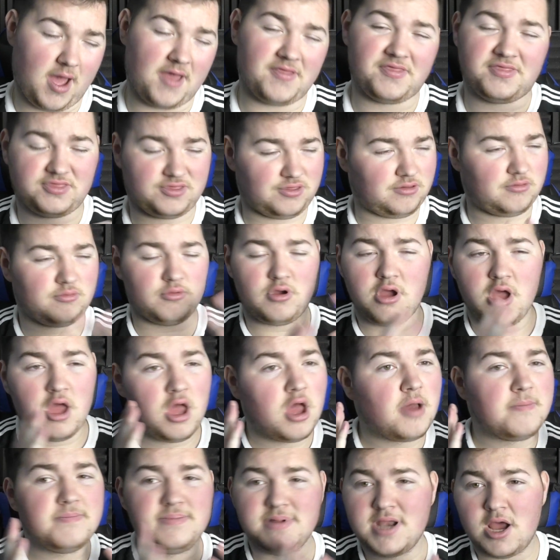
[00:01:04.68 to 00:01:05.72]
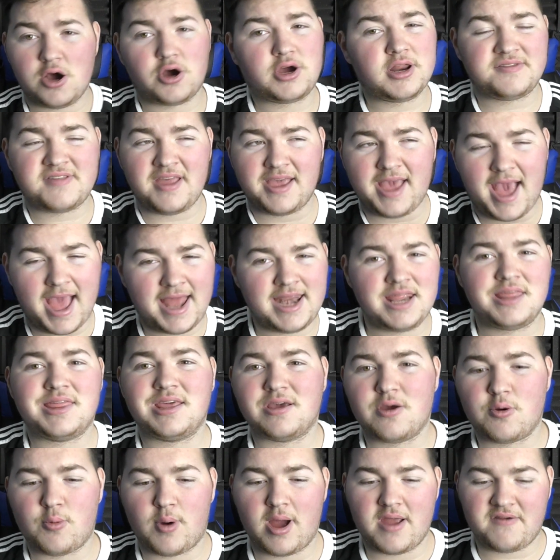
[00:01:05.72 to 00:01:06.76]
and not going to take anything
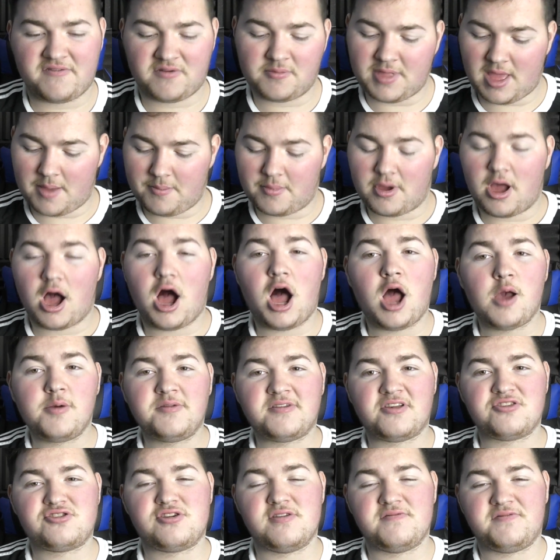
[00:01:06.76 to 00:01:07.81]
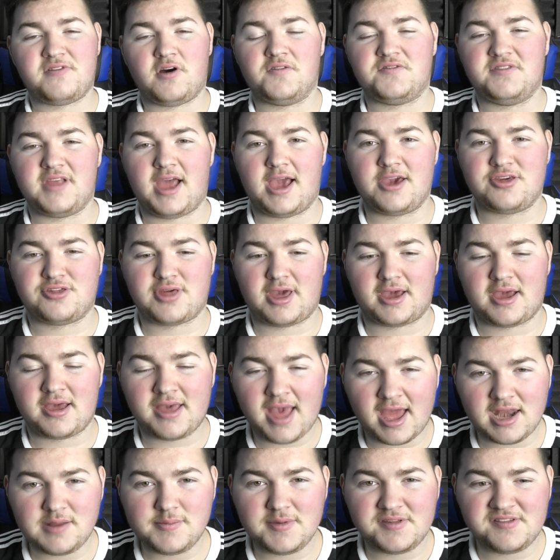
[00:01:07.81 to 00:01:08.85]
away from them. I was actually involved in the
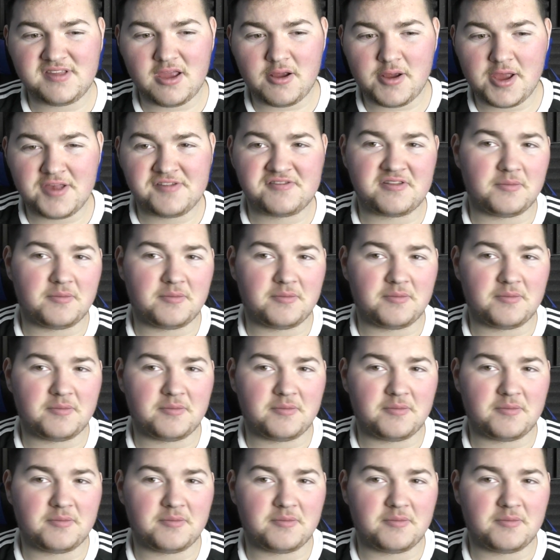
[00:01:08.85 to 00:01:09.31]
#Academy series.